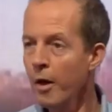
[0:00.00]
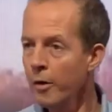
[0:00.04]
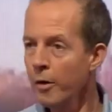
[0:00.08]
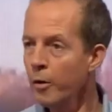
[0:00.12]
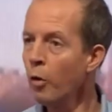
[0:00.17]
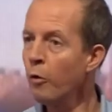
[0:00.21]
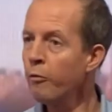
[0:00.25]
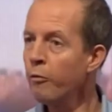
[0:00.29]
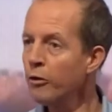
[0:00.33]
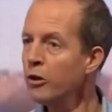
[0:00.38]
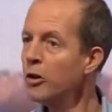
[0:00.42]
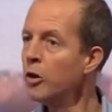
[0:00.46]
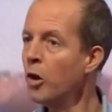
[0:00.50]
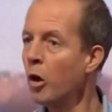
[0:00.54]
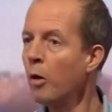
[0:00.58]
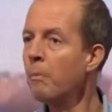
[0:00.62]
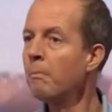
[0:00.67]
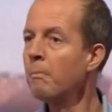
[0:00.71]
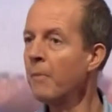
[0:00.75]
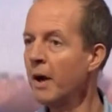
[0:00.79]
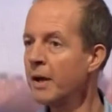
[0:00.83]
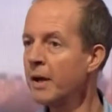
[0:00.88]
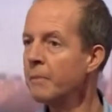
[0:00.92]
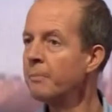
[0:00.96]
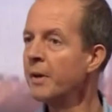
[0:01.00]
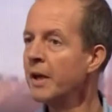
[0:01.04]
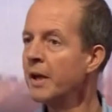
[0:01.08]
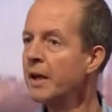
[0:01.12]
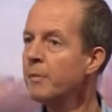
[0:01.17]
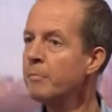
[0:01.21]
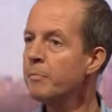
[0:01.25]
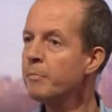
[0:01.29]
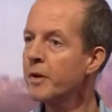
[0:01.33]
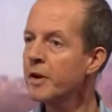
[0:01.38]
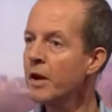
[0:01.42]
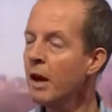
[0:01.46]
An awful lot might
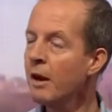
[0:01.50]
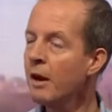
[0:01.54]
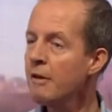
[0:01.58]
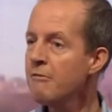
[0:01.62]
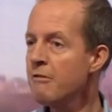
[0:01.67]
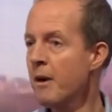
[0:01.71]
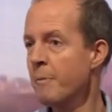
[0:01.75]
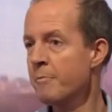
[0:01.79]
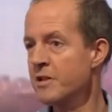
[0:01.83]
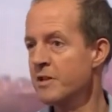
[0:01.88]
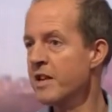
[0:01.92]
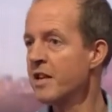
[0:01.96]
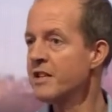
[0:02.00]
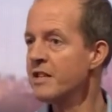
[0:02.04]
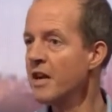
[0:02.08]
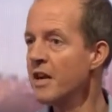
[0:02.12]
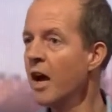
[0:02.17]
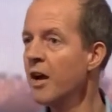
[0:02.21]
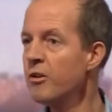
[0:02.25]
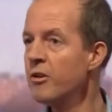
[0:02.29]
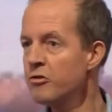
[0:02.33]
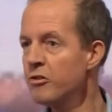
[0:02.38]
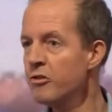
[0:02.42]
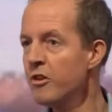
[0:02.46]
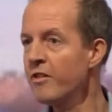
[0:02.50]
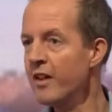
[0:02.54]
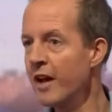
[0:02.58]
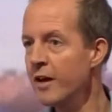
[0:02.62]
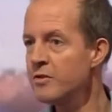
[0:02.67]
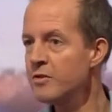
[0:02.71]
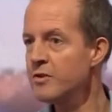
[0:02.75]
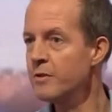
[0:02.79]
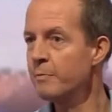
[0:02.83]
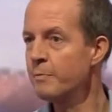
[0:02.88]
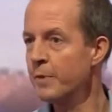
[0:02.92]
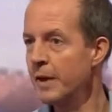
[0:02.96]
be, but I represent
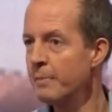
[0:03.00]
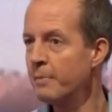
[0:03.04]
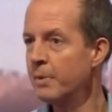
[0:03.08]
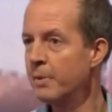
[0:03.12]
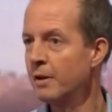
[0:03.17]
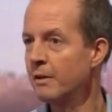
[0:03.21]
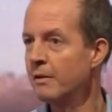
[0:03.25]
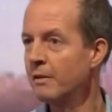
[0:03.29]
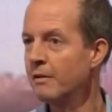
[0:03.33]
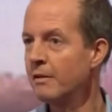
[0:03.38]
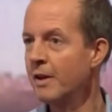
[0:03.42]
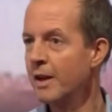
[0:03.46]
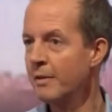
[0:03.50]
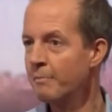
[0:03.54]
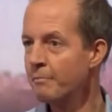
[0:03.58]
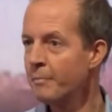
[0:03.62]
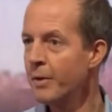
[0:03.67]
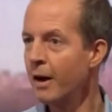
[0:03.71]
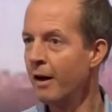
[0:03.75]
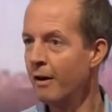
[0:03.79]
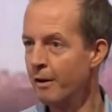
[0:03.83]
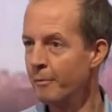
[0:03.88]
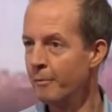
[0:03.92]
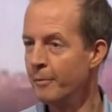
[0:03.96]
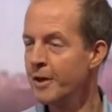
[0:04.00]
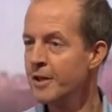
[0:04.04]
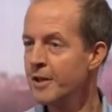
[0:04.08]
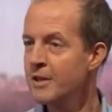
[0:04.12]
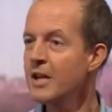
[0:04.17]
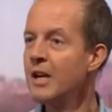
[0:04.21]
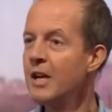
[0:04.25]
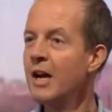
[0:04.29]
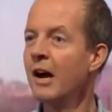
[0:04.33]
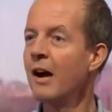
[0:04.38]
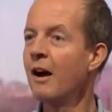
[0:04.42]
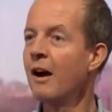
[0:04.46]
100,000 people in
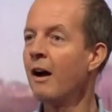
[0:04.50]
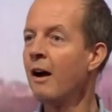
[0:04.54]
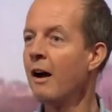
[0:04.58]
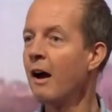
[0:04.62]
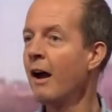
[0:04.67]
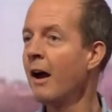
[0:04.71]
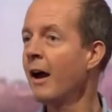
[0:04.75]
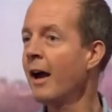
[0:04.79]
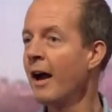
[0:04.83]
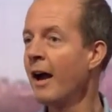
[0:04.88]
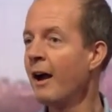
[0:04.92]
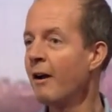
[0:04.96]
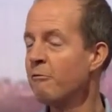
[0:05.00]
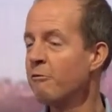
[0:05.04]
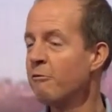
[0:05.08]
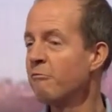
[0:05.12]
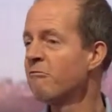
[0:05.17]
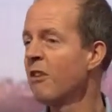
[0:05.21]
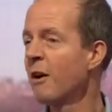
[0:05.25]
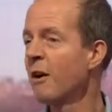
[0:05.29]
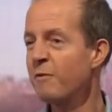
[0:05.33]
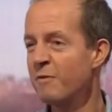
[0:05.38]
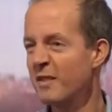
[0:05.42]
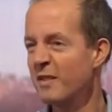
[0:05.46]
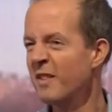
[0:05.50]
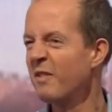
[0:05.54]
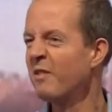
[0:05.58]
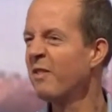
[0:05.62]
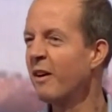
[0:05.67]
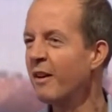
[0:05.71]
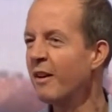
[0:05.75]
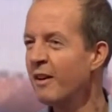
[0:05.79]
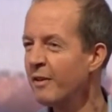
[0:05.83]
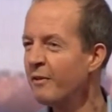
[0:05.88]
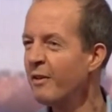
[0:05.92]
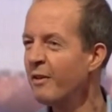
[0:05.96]
Parliament. I have roughly
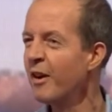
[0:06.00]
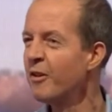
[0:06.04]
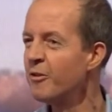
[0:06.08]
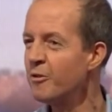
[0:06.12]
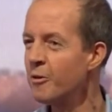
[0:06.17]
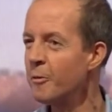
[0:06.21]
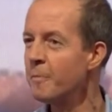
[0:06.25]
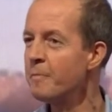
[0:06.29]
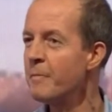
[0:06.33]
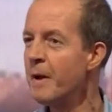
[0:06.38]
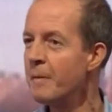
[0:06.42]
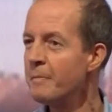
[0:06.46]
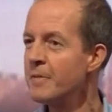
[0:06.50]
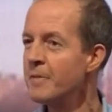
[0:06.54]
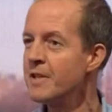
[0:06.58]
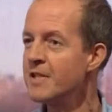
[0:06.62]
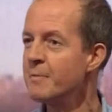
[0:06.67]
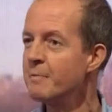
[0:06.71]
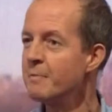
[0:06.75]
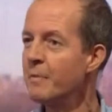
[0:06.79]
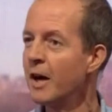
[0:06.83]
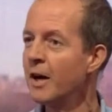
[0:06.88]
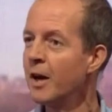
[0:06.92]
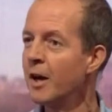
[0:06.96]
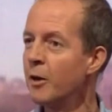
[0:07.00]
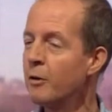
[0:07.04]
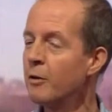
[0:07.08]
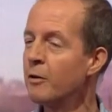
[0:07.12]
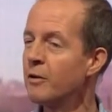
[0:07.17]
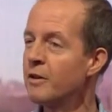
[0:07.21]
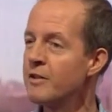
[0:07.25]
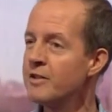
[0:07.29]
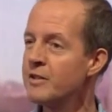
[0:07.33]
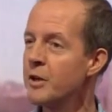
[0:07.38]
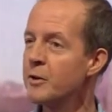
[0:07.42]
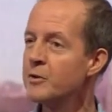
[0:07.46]
500 members of my
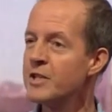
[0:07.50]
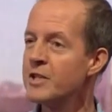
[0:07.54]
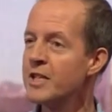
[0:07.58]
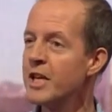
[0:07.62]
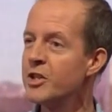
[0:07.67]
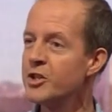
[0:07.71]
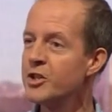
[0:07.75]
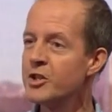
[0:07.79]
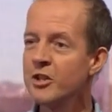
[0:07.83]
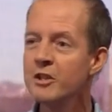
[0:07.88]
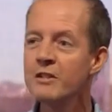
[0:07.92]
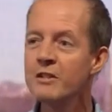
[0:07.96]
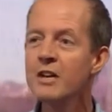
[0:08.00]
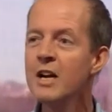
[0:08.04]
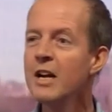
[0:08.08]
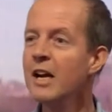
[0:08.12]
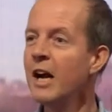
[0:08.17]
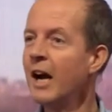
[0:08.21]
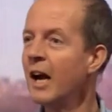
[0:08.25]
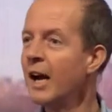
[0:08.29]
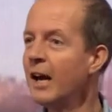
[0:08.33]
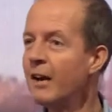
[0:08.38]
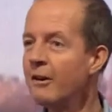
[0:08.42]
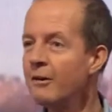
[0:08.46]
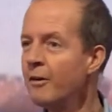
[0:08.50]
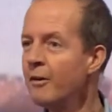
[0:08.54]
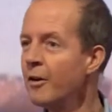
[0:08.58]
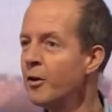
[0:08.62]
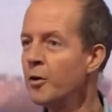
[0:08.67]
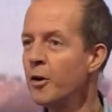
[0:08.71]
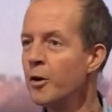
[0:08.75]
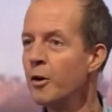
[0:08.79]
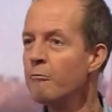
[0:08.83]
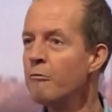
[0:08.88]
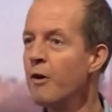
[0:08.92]
local association, and